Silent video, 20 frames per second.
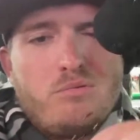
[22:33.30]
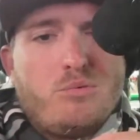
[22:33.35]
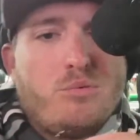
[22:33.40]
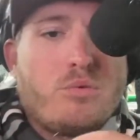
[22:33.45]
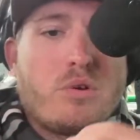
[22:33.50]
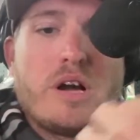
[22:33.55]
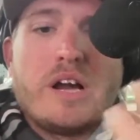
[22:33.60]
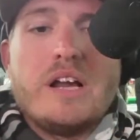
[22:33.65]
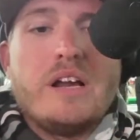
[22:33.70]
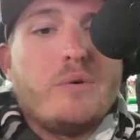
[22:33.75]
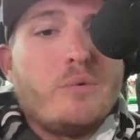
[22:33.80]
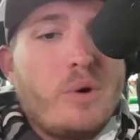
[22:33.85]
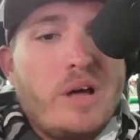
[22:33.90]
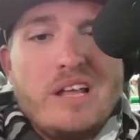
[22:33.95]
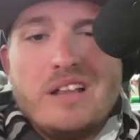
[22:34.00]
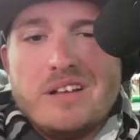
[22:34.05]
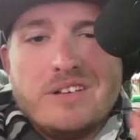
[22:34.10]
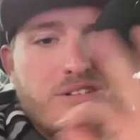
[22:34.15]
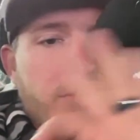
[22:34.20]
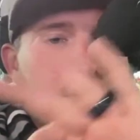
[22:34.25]
rigging it
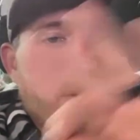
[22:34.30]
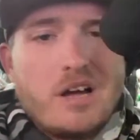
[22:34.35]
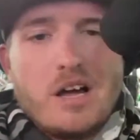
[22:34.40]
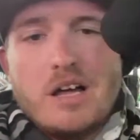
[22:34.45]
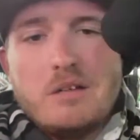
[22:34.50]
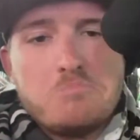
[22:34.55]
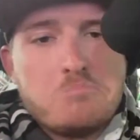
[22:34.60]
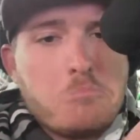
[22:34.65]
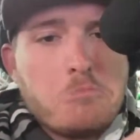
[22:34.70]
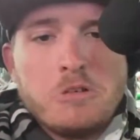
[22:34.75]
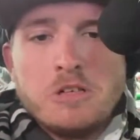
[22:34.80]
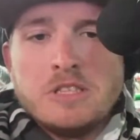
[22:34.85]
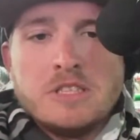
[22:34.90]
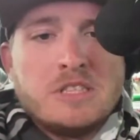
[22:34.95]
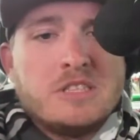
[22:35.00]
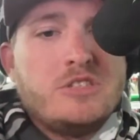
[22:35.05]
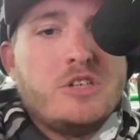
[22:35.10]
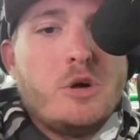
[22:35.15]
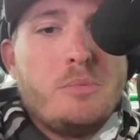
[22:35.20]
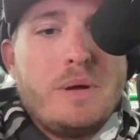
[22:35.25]
weightless or not.
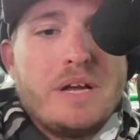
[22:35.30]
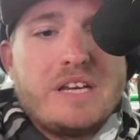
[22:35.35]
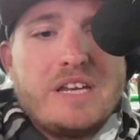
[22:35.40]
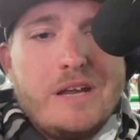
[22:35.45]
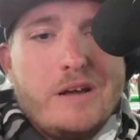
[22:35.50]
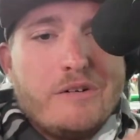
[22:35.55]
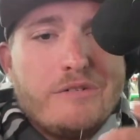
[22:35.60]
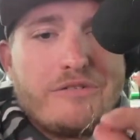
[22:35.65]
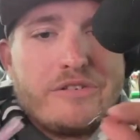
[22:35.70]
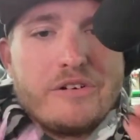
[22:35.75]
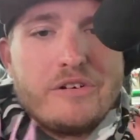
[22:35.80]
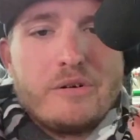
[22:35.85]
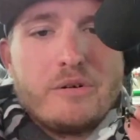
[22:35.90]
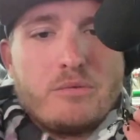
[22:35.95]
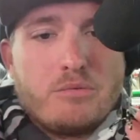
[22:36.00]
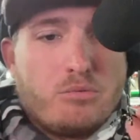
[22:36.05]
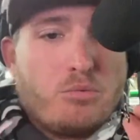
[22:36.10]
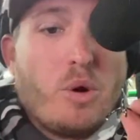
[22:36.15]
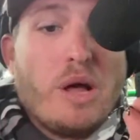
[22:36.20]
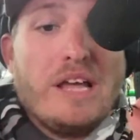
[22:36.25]
No big deal for
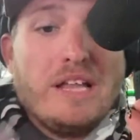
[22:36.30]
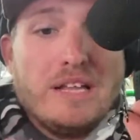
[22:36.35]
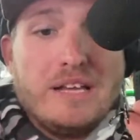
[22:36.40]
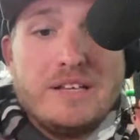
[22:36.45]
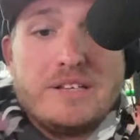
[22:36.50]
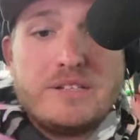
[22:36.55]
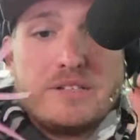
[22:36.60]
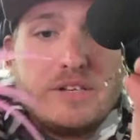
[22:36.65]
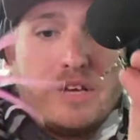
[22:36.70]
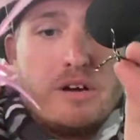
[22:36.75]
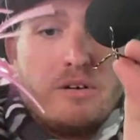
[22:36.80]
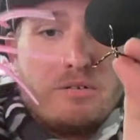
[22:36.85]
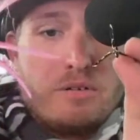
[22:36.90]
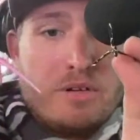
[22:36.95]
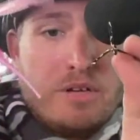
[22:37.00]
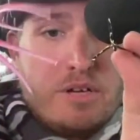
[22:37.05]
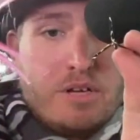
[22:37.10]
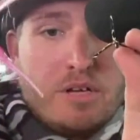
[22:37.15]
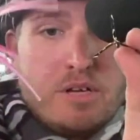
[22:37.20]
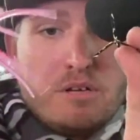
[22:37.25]
weightless. So
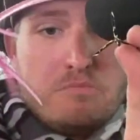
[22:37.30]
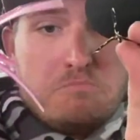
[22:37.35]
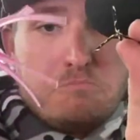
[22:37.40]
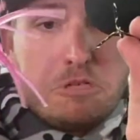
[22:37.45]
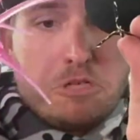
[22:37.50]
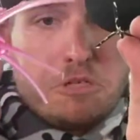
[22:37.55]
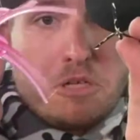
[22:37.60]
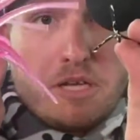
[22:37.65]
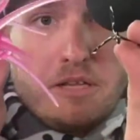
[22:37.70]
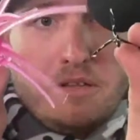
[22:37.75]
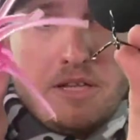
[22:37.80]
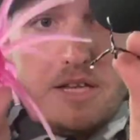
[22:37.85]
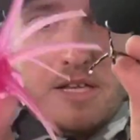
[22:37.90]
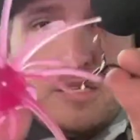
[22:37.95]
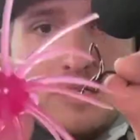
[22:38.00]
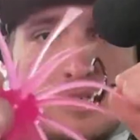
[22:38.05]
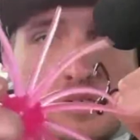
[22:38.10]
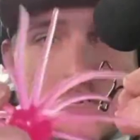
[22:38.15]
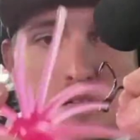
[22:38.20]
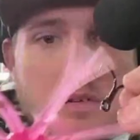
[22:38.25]
just like
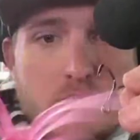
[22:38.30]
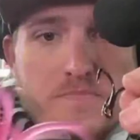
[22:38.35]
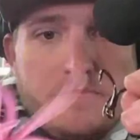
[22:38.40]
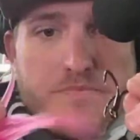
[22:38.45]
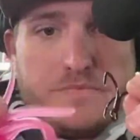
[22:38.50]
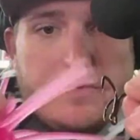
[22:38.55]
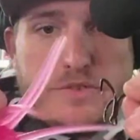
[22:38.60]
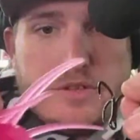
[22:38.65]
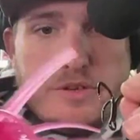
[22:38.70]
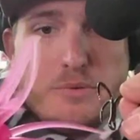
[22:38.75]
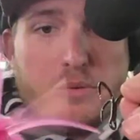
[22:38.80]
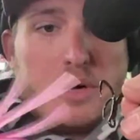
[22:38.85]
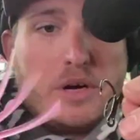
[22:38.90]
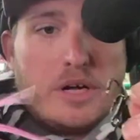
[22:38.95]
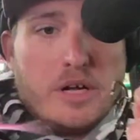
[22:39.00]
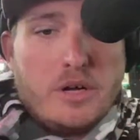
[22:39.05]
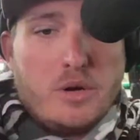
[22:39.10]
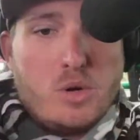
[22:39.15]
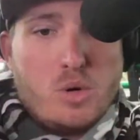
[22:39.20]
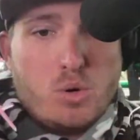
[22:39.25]
this. You want
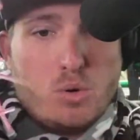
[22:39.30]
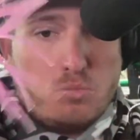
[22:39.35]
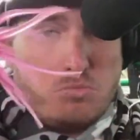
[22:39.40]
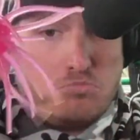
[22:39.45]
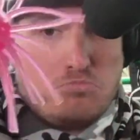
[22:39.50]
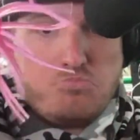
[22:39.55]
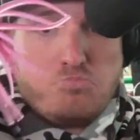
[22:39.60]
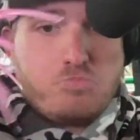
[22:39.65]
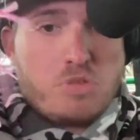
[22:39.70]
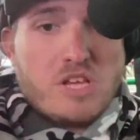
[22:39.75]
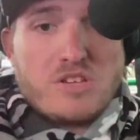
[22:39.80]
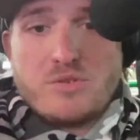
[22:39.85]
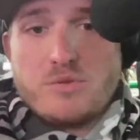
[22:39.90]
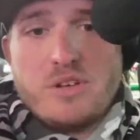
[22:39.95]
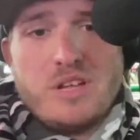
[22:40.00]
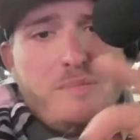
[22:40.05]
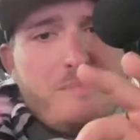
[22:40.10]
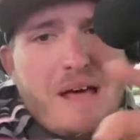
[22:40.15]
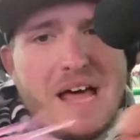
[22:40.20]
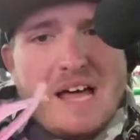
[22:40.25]
to, doesn't
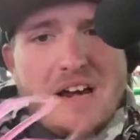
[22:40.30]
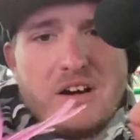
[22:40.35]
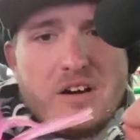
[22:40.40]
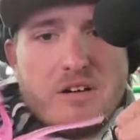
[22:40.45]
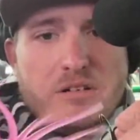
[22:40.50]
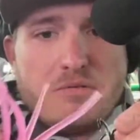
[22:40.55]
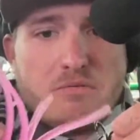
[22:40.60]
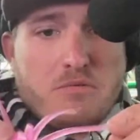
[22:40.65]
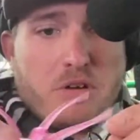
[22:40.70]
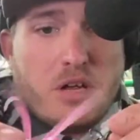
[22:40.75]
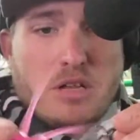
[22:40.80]
really matter,